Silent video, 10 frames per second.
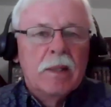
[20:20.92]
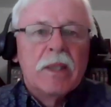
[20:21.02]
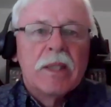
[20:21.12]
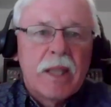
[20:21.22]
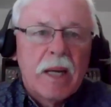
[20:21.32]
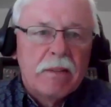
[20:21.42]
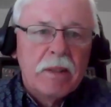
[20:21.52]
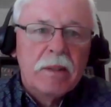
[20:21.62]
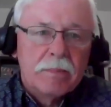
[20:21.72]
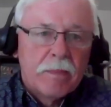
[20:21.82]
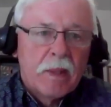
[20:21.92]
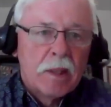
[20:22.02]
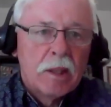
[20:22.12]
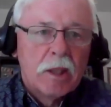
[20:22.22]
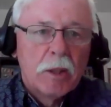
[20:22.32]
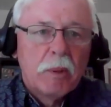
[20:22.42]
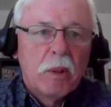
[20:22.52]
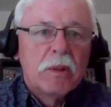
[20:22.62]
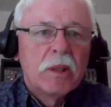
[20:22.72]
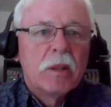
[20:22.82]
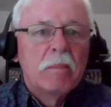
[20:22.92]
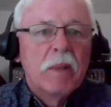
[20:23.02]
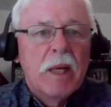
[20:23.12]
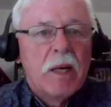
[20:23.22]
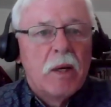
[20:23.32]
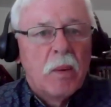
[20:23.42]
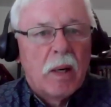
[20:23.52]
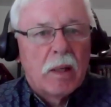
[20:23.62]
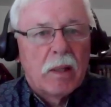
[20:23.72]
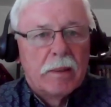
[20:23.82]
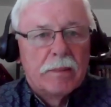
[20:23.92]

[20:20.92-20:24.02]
7 spoke to the Bnei Noach,